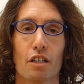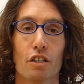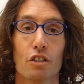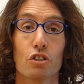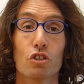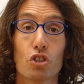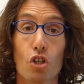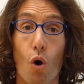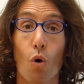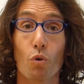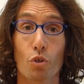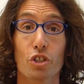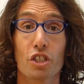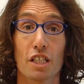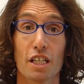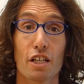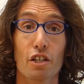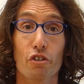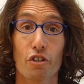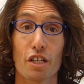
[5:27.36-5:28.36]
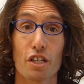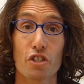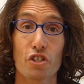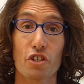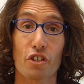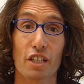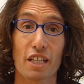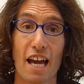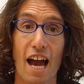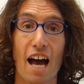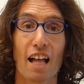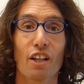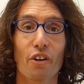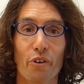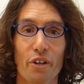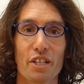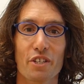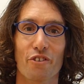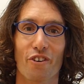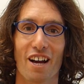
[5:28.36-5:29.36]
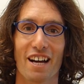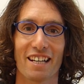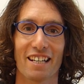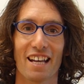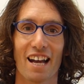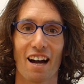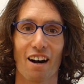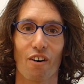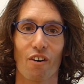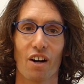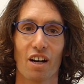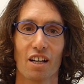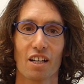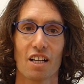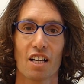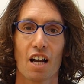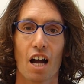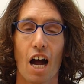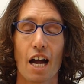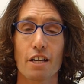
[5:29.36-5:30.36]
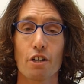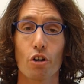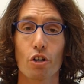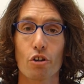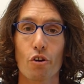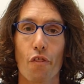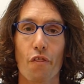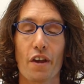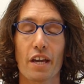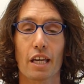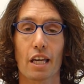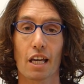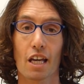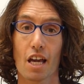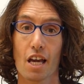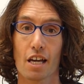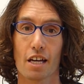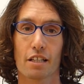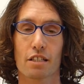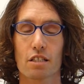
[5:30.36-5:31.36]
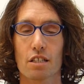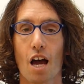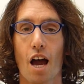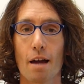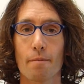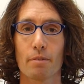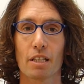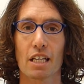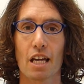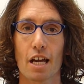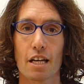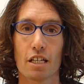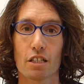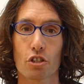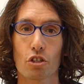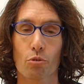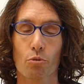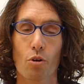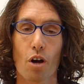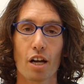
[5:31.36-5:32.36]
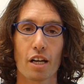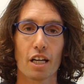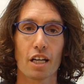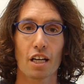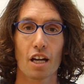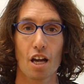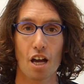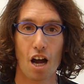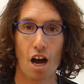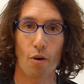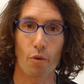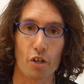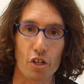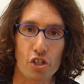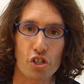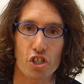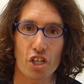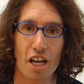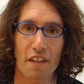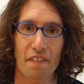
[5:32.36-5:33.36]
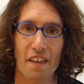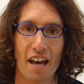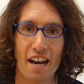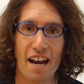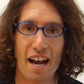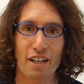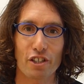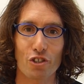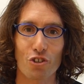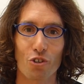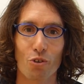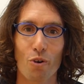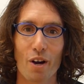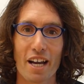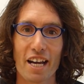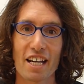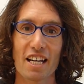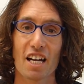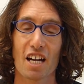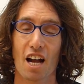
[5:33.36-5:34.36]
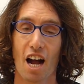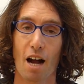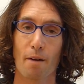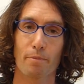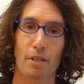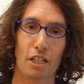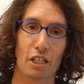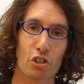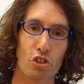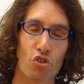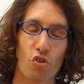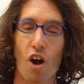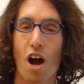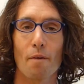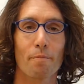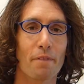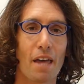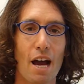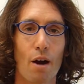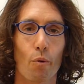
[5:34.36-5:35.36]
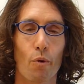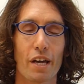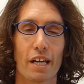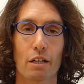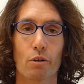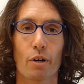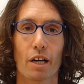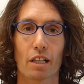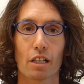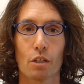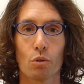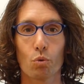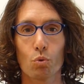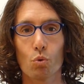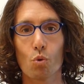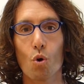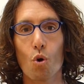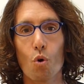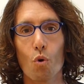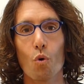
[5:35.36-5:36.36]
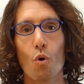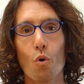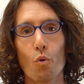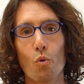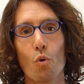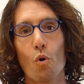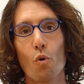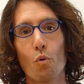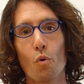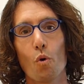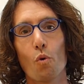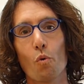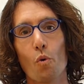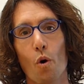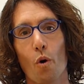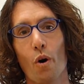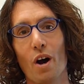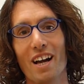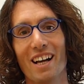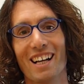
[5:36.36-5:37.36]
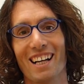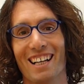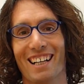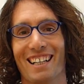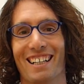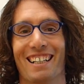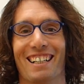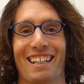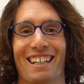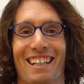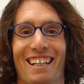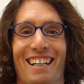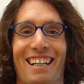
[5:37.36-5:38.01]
Don't decrease your calories right now. I know you're thinking, it's time to get into running. I want to shed that extra weight. I'm going to drop that weight quickly. Whoa, whoa, whoa, whoa, whoa.